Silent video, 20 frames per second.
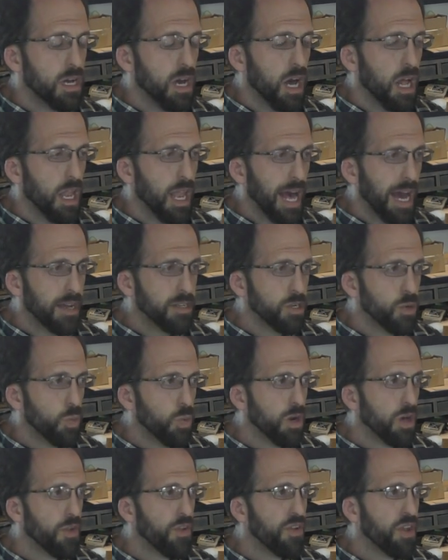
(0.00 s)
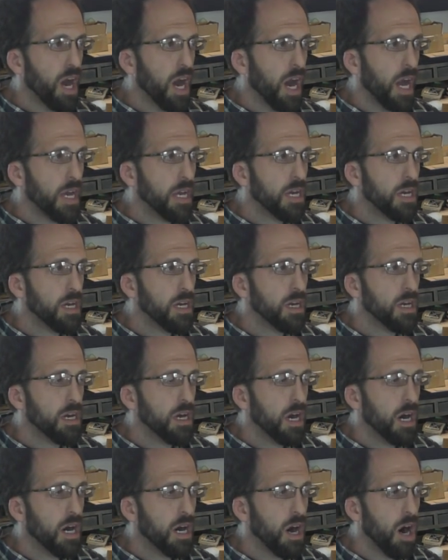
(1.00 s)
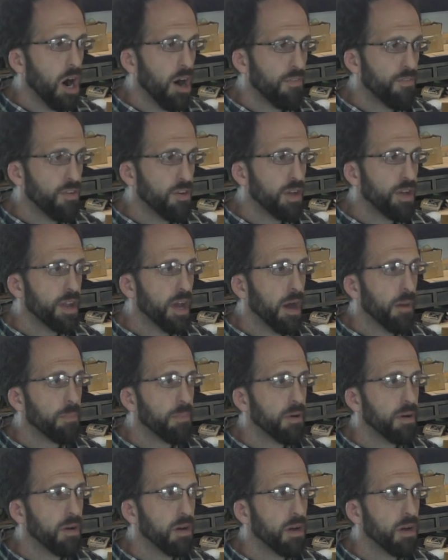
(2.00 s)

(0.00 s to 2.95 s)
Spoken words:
Allow your will to die. Offer it up.